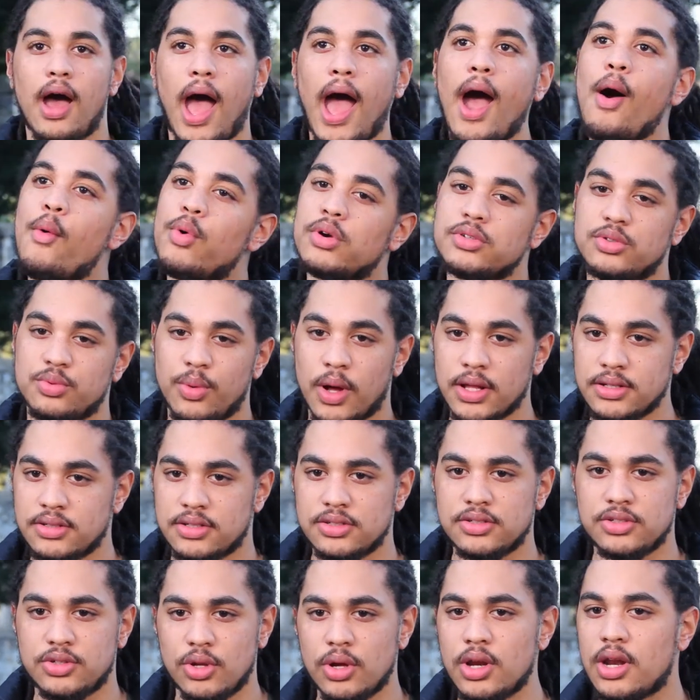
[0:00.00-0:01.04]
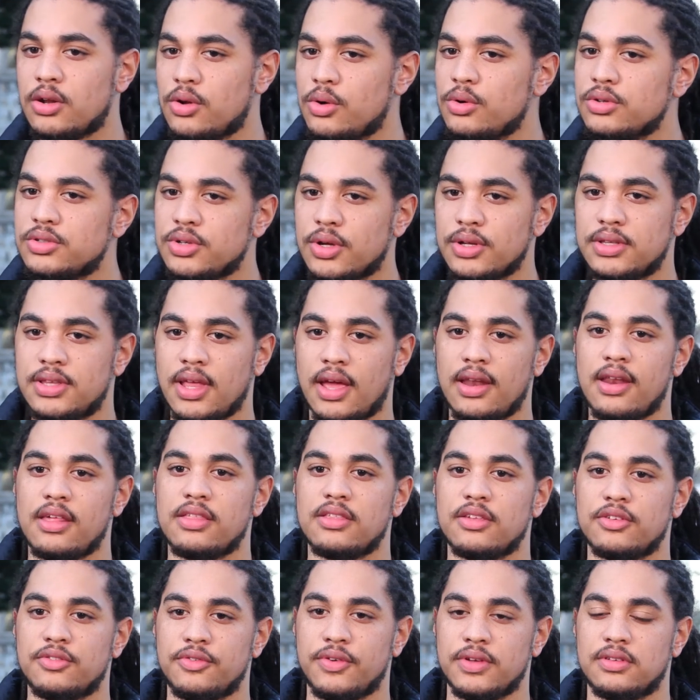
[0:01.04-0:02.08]
I was once a student also attending
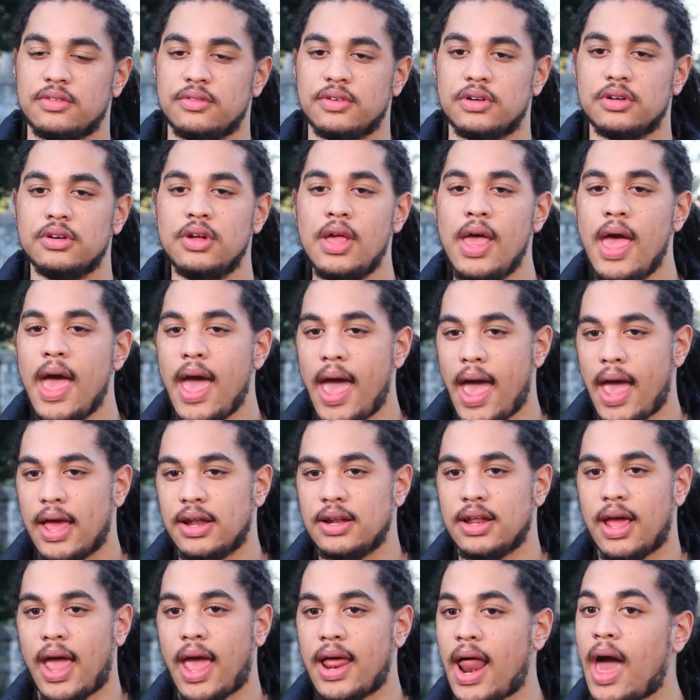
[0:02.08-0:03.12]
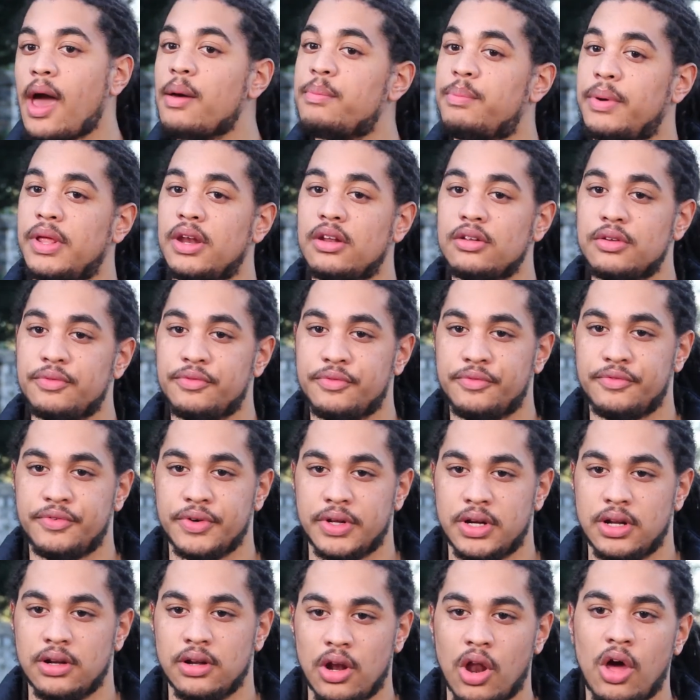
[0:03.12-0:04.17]
this festival, and I
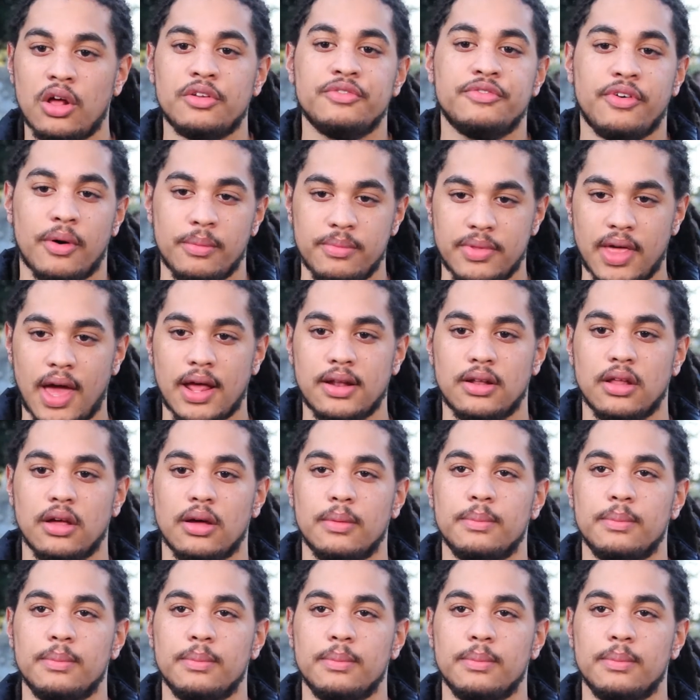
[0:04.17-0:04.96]
benefited a lot from that,